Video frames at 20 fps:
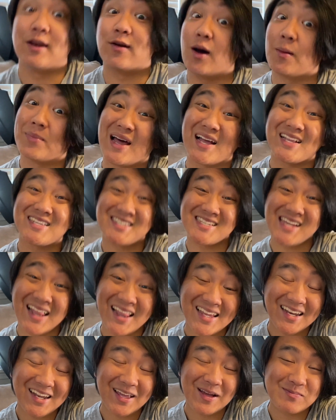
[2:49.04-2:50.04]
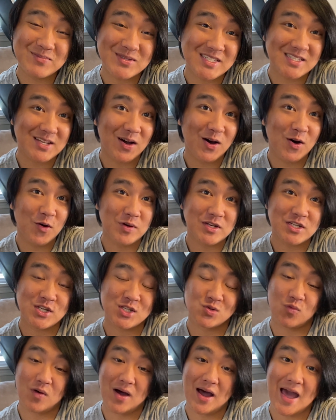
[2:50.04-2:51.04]
I'm not selling them, so which
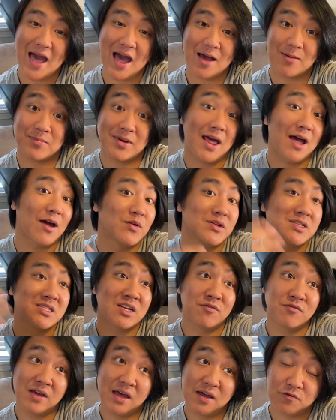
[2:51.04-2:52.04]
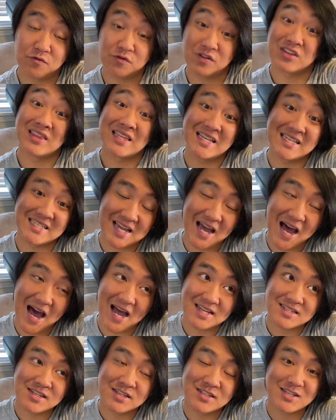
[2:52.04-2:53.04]
is why I'm not going to the vet for these
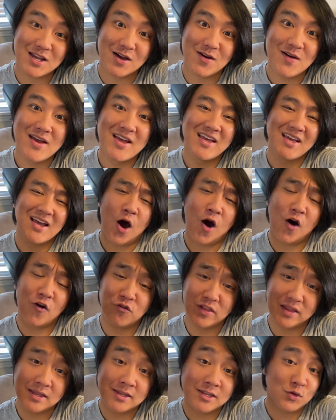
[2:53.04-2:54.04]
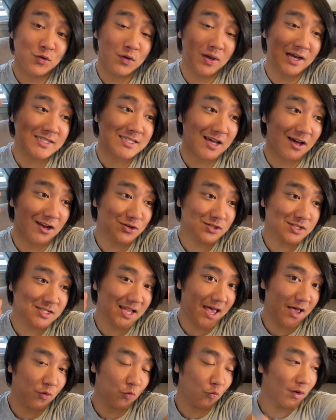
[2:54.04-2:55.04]
guys. So hopefully you guys
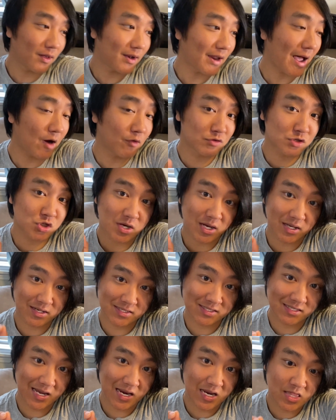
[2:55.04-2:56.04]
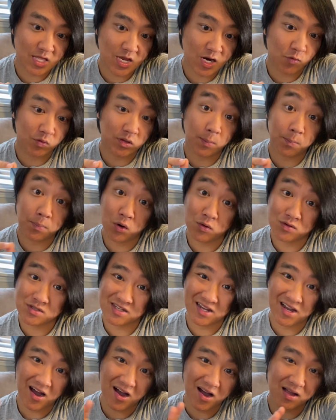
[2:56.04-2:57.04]
understand what I was trying to say there with the pros
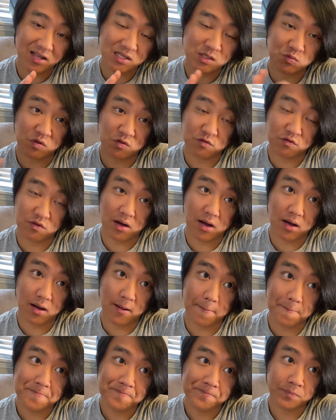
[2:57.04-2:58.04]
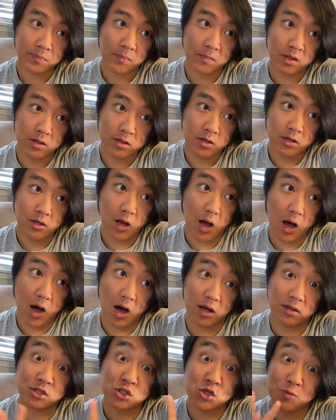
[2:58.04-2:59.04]
and cons with
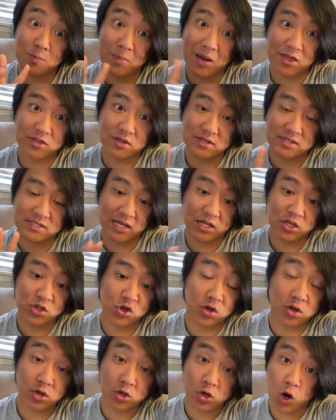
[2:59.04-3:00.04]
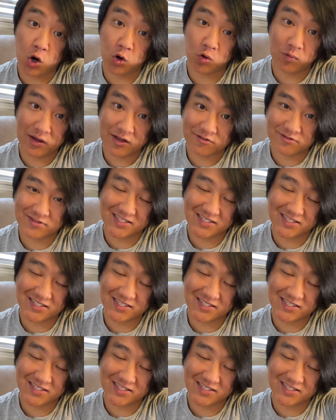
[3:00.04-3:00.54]
2 methods that you can go with.